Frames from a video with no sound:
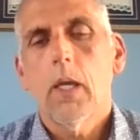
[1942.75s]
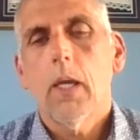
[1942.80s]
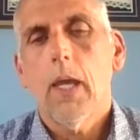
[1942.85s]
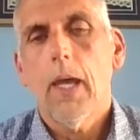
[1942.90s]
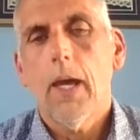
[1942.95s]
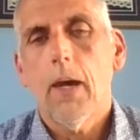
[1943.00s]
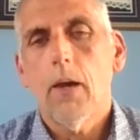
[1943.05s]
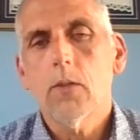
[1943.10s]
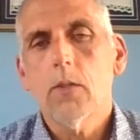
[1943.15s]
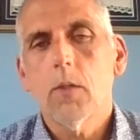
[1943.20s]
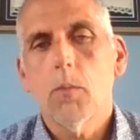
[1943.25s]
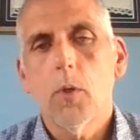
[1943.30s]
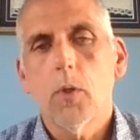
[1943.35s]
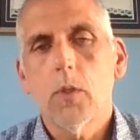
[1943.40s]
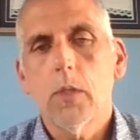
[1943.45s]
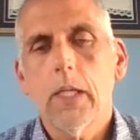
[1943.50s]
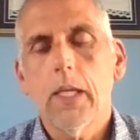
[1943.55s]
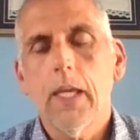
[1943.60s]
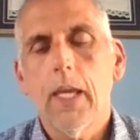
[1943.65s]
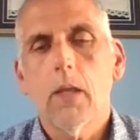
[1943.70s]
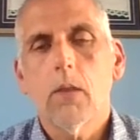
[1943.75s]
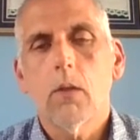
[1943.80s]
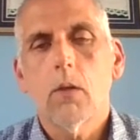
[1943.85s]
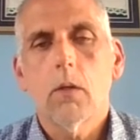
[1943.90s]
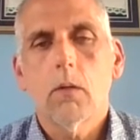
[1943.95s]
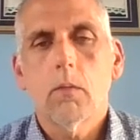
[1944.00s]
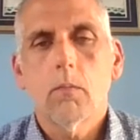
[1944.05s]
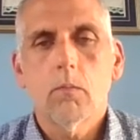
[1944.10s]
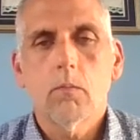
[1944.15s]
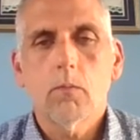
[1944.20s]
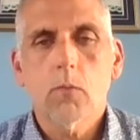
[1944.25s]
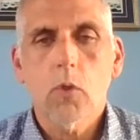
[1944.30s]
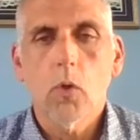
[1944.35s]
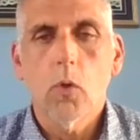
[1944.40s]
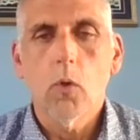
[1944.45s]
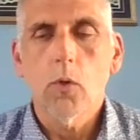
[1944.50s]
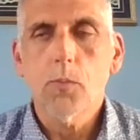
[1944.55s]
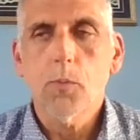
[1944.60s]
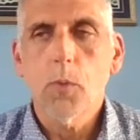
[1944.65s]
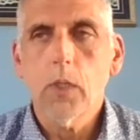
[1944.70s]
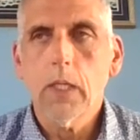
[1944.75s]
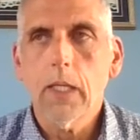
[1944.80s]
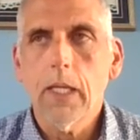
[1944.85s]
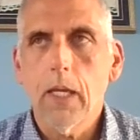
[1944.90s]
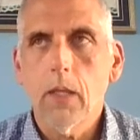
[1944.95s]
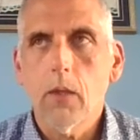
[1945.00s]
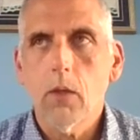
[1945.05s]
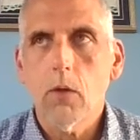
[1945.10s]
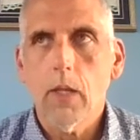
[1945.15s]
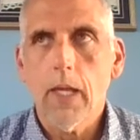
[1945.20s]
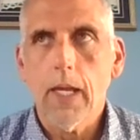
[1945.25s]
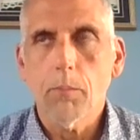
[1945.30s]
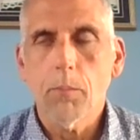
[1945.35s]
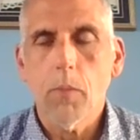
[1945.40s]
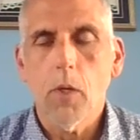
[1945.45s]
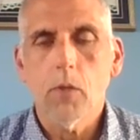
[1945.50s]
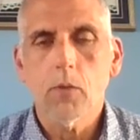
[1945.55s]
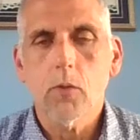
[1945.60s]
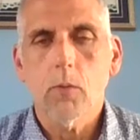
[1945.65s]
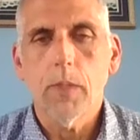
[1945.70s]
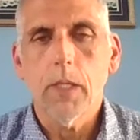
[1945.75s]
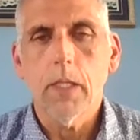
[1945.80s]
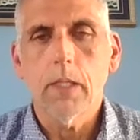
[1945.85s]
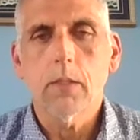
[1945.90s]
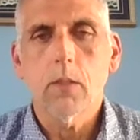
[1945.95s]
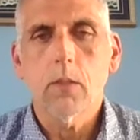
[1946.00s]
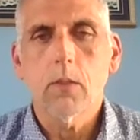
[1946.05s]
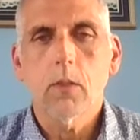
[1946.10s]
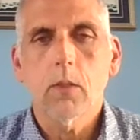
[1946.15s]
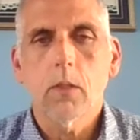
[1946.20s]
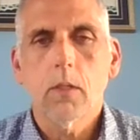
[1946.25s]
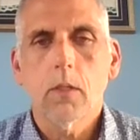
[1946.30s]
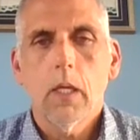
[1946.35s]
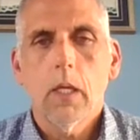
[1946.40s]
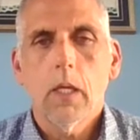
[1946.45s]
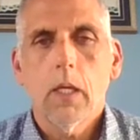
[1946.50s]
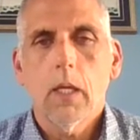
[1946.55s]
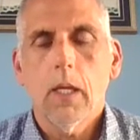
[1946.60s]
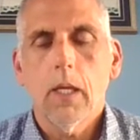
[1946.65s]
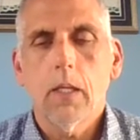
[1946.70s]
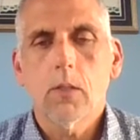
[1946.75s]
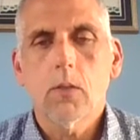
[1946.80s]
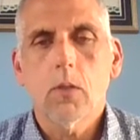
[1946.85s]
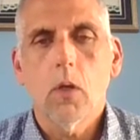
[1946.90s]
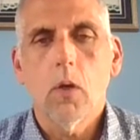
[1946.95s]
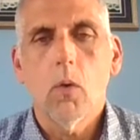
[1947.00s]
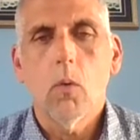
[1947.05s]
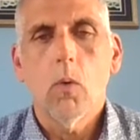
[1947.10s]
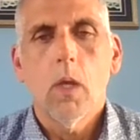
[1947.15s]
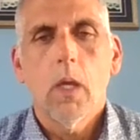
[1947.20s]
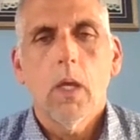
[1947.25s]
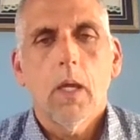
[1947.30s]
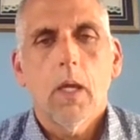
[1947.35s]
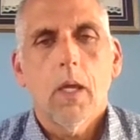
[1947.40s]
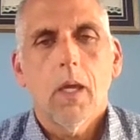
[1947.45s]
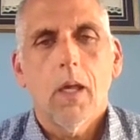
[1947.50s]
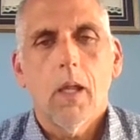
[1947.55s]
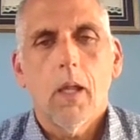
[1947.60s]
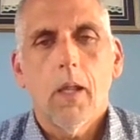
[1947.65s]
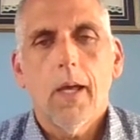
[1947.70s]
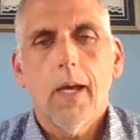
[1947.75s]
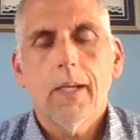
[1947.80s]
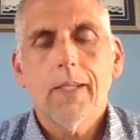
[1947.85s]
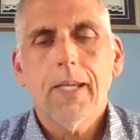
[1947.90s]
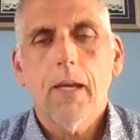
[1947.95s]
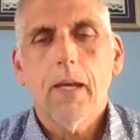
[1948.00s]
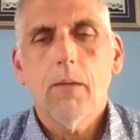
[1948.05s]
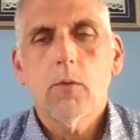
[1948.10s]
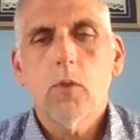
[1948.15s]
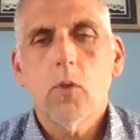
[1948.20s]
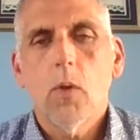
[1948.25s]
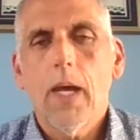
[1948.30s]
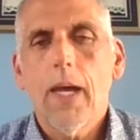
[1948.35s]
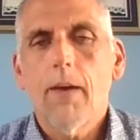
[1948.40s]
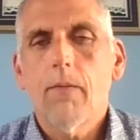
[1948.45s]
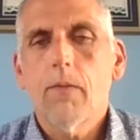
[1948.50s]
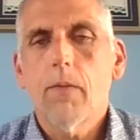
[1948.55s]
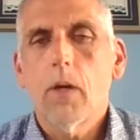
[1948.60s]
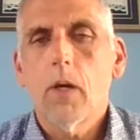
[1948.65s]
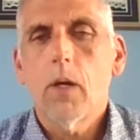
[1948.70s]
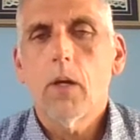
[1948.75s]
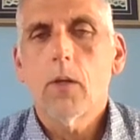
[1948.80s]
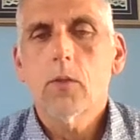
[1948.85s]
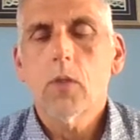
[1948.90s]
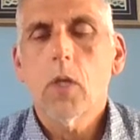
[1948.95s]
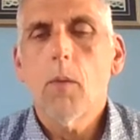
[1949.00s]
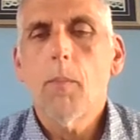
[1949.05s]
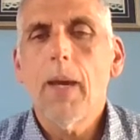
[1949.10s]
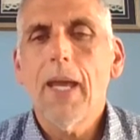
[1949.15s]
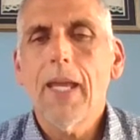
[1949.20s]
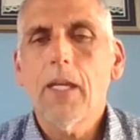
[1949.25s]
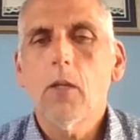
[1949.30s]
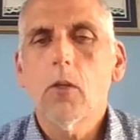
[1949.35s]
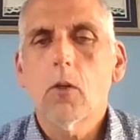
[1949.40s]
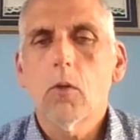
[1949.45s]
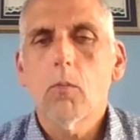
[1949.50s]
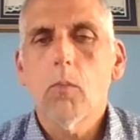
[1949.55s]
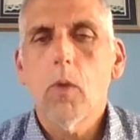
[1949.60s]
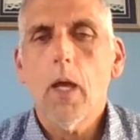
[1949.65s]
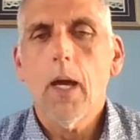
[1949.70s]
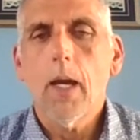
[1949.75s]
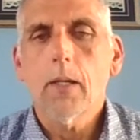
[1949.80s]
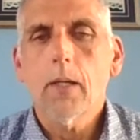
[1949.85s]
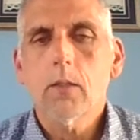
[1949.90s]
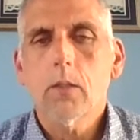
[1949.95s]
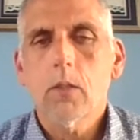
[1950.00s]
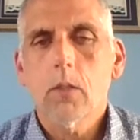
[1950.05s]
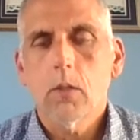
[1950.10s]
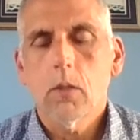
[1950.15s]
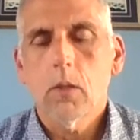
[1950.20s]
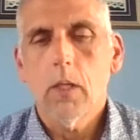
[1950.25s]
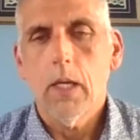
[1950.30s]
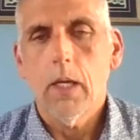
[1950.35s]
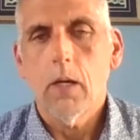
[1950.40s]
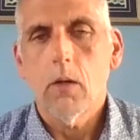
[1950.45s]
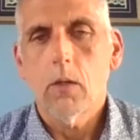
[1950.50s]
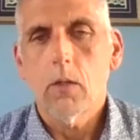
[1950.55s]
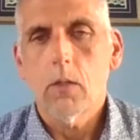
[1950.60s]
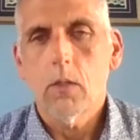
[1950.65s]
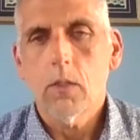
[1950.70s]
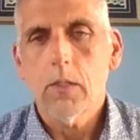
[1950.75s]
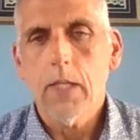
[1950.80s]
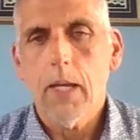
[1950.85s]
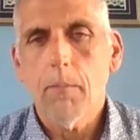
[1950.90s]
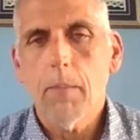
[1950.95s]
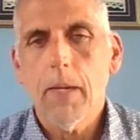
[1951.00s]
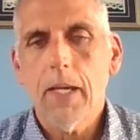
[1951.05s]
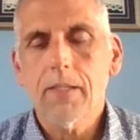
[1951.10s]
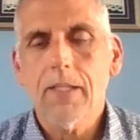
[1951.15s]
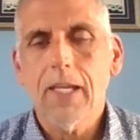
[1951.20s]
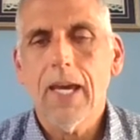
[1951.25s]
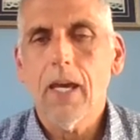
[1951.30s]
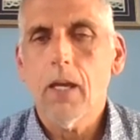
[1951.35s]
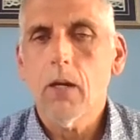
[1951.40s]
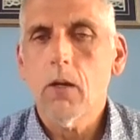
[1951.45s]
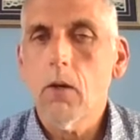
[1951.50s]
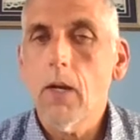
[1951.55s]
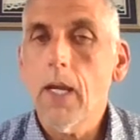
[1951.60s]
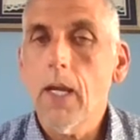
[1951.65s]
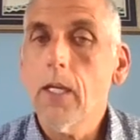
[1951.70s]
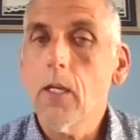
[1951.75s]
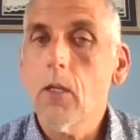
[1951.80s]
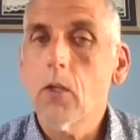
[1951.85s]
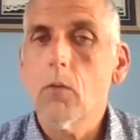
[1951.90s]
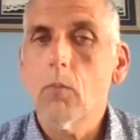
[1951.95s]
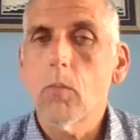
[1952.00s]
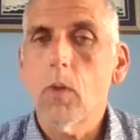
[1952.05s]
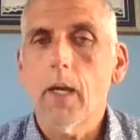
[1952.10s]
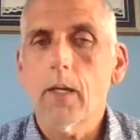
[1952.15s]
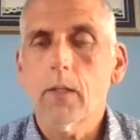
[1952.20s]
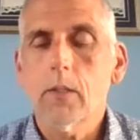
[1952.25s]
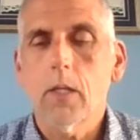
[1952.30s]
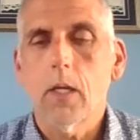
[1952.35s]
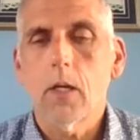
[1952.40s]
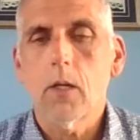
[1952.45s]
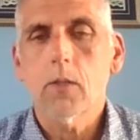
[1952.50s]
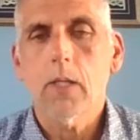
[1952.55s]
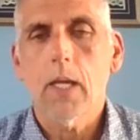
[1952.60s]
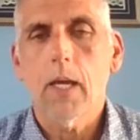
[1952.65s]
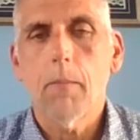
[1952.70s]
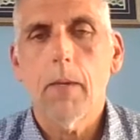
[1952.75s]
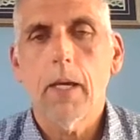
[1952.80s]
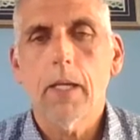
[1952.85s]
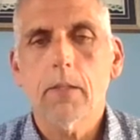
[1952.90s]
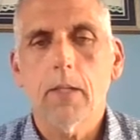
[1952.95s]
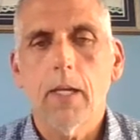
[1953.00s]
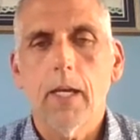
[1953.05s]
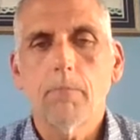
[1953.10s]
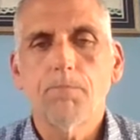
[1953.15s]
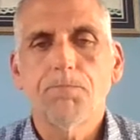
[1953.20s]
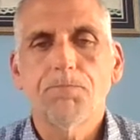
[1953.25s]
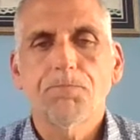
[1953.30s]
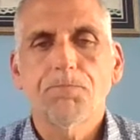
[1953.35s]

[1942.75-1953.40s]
How is it put together? Soil is put together like puzzle pieces. And so a lot of times you'll have subangular blocks that are side by side or angular blocks that are side by side.